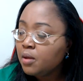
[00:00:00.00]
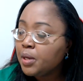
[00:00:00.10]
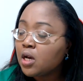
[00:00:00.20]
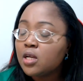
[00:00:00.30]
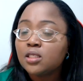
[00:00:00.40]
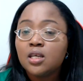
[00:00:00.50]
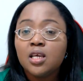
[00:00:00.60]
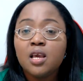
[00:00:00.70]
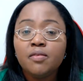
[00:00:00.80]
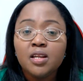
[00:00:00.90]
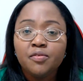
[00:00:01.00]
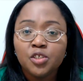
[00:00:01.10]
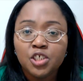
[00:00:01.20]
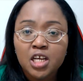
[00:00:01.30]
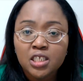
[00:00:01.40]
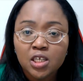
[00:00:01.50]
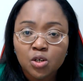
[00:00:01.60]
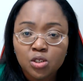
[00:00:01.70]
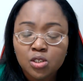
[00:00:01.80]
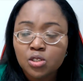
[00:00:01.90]
Because even if you change the
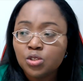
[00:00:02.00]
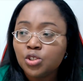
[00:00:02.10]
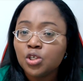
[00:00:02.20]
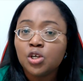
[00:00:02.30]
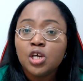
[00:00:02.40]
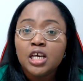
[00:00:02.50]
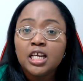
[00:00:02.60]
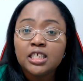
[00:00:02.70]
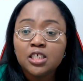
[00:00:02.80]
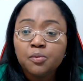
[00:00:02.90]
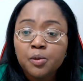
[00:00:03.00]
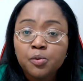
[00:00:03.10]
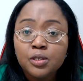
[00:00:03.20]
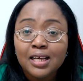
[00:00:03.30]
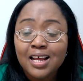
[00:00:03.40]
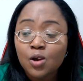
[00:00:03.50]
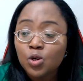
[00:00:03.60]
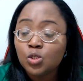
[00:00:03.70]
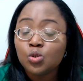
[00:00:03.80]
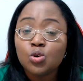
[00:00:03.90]
constitution, it's still people that are
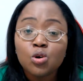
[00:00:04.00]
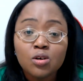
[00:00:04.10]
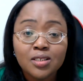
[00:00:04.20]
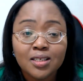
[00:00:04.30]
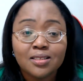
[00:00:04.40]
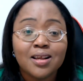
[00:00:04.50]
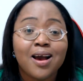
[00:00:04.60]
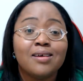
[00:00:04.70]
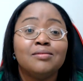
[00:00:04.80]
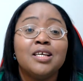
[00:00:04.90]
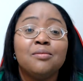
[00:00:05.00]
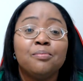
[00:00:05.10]
going to run it and